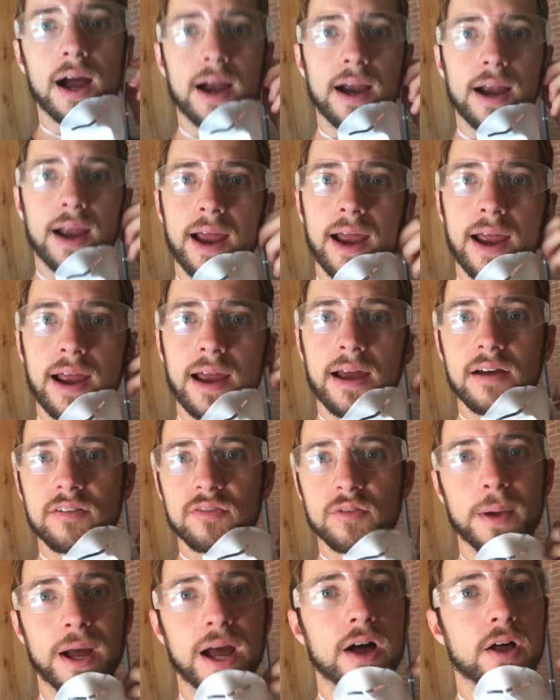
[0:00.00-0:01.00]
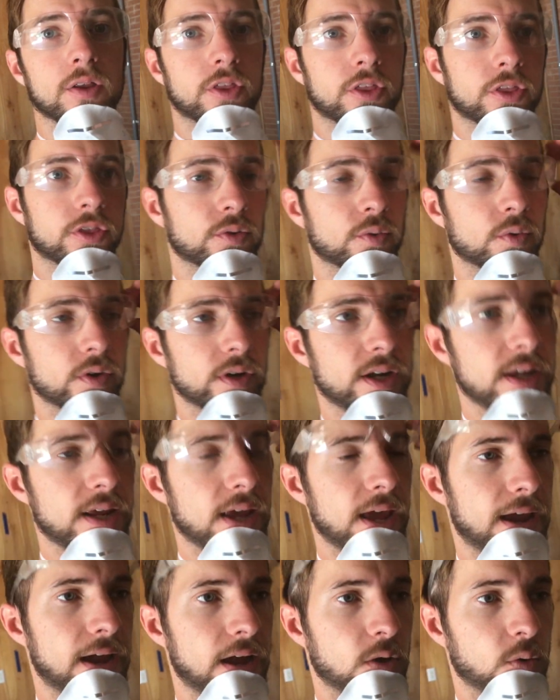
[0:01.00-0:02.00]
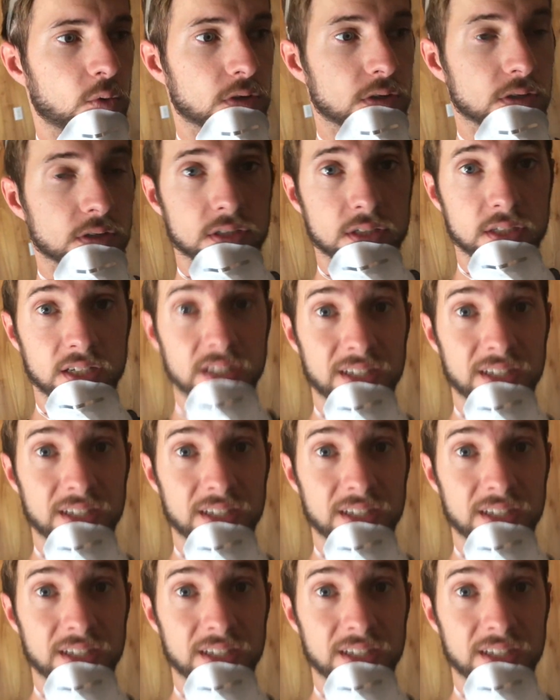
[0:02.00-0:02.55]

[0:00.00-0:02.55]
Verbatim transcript: I have about three hours to